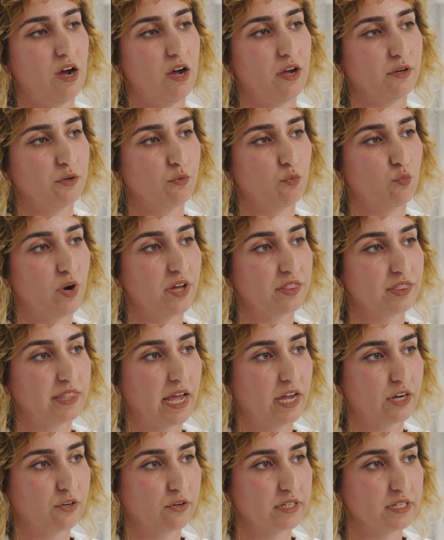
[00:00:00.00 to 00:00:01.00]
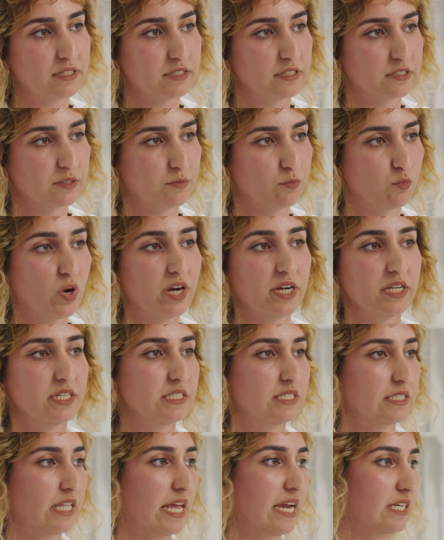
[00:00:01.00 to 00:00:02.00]
on what that criticism
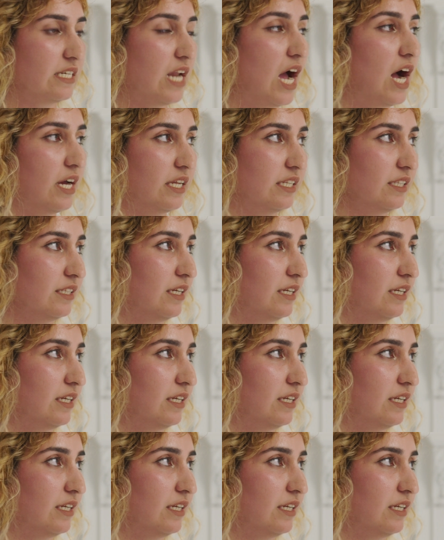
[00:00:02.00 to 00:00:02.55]
was like not